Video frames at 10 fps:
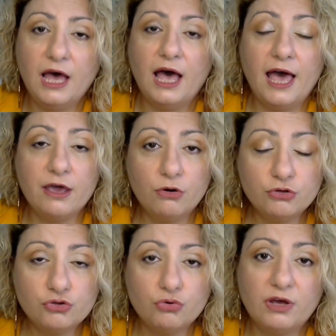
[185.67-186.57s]
I
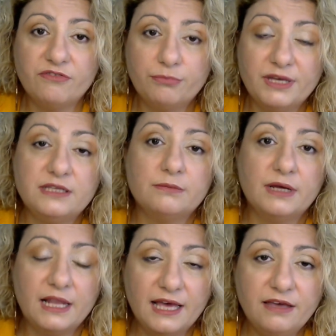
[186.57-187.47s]
also have met in my
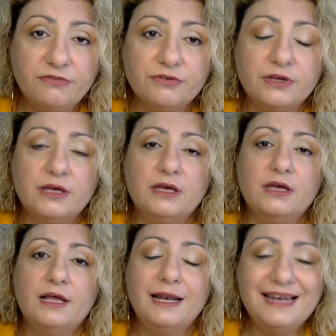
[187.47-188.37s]
life
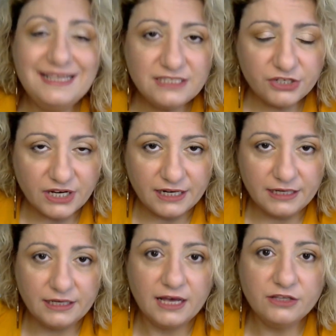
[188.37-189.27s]

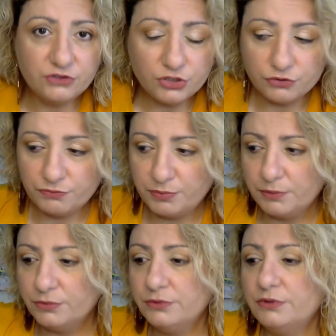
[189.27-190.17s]
literally hundreds of
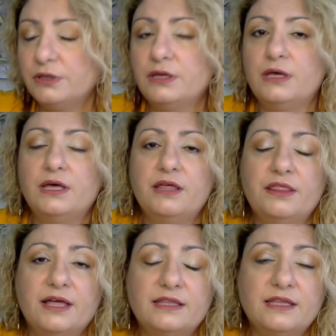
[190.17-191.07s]
people
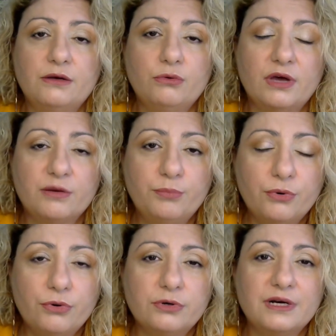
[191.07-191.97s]
that were
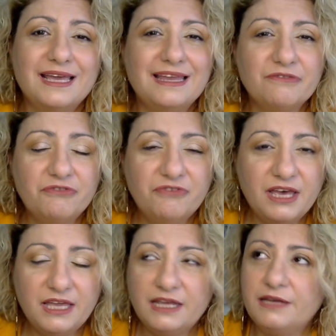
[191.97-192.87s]
born in
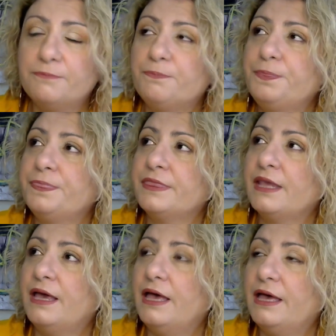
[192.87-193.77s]
very
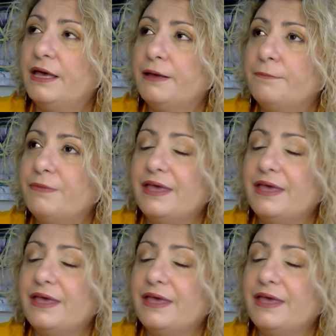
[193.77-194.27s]
um,